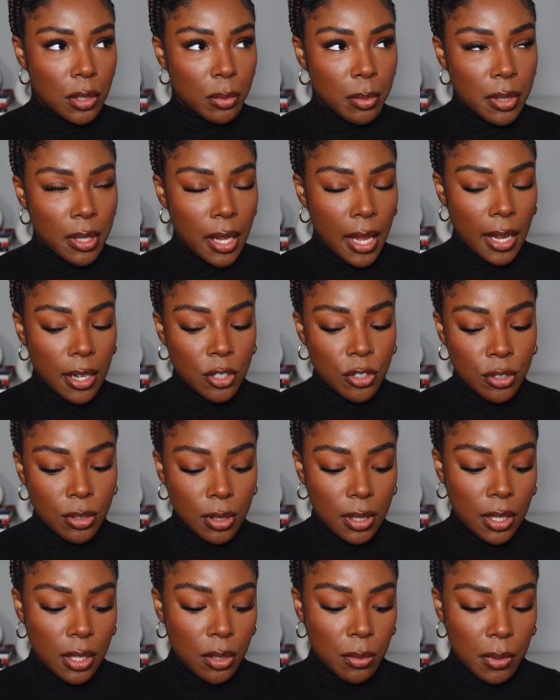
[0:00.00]
bit extra,
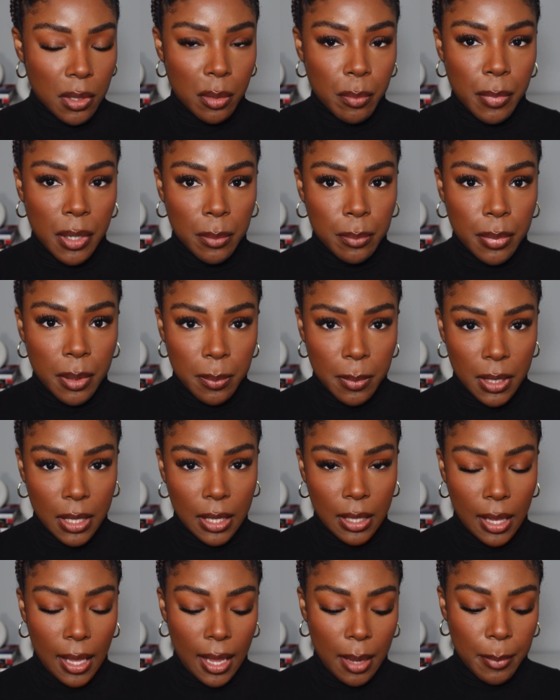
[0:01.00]
like you want to bump up the
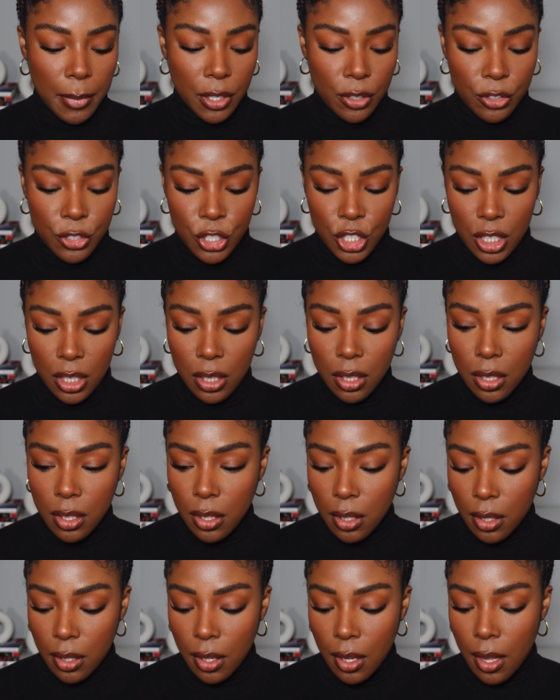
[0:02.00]
glam in your cheek,
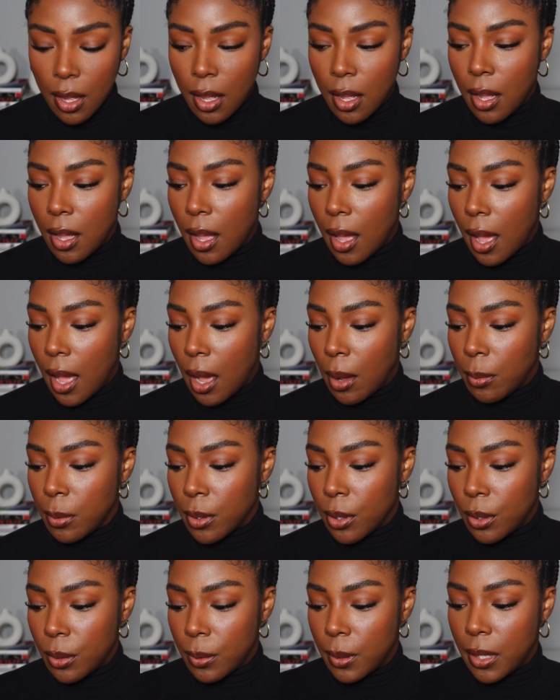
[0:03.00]
I would
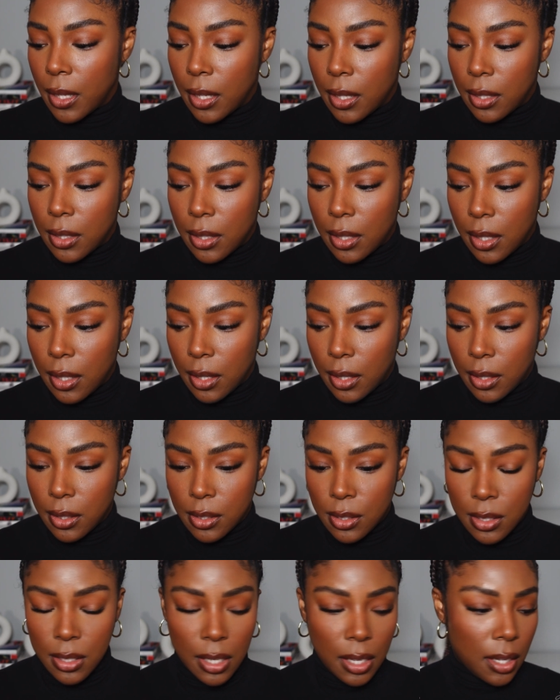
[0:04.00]
go in and
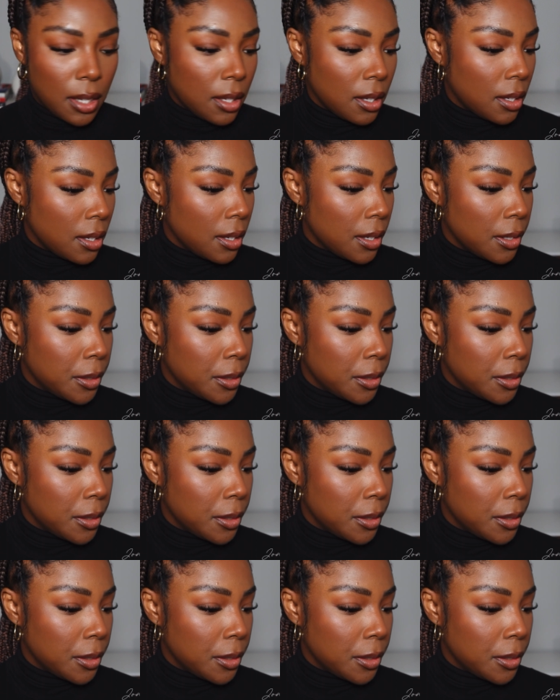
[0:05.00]
take